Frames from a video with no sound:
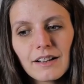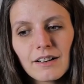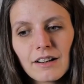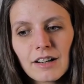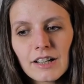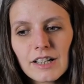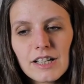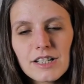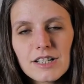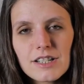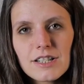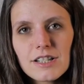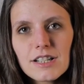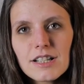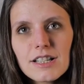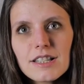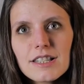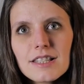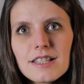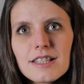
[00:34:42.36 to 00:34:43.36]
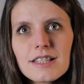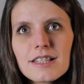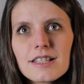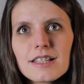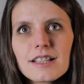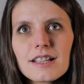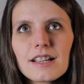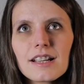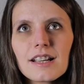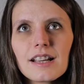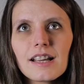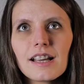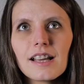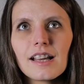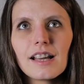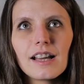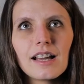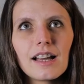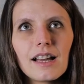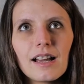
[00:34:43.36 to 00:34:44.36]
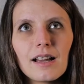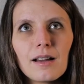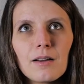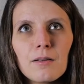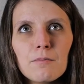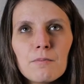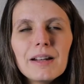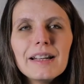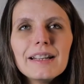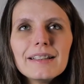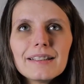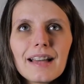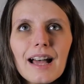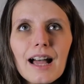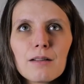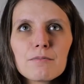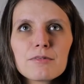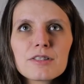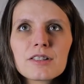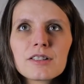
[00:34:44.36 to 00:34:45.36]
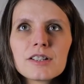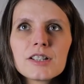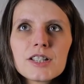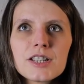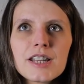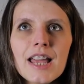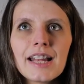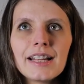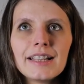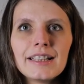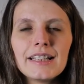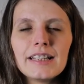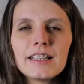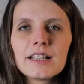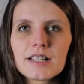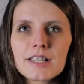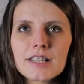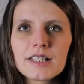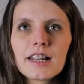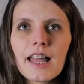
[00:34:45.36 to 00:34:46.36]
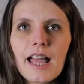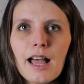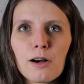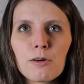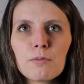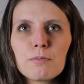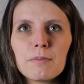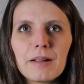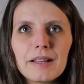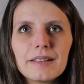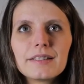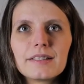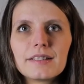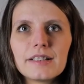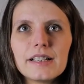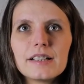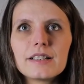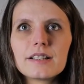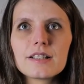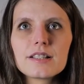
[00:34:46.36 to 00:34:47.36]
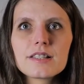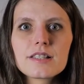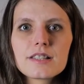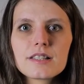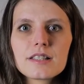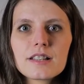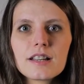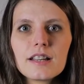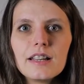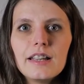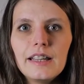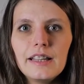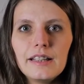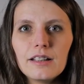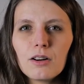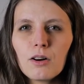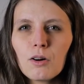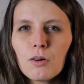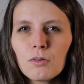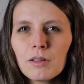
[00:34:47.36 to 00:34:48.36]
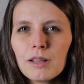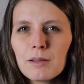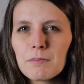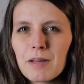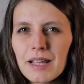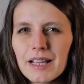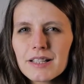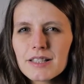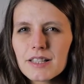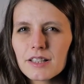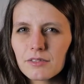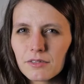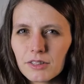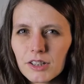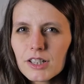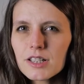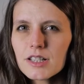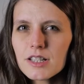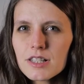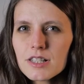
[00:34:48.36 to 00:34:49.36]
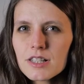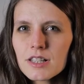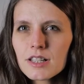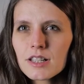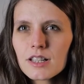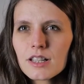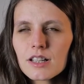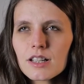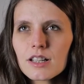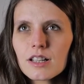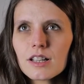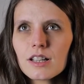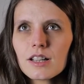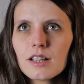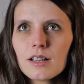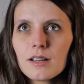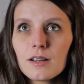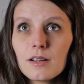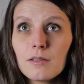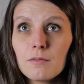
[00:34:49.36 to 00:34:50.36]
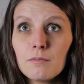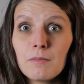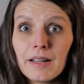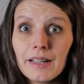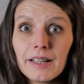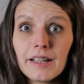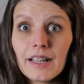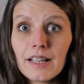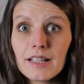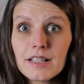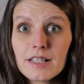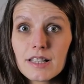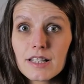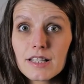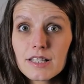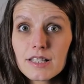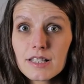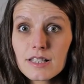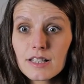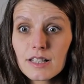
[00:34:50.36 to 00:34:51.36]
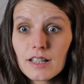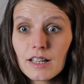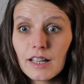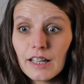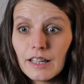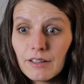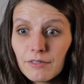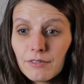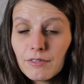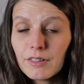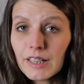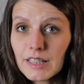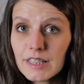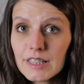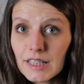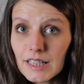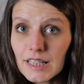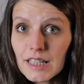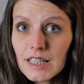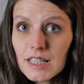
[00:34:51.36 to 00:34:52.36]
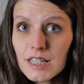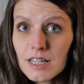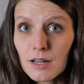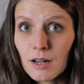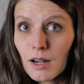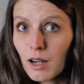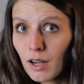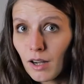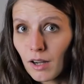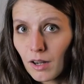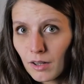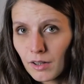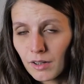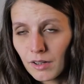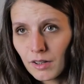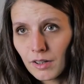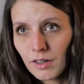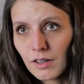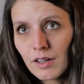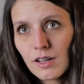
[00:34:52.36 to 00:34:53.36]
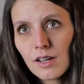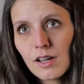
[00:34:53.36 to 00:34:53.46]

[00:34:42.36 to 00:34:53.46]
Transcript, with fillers: christians Many times, Christianity doesn't help mental illness, it only makes it worse. Many cases. If we teach a, a,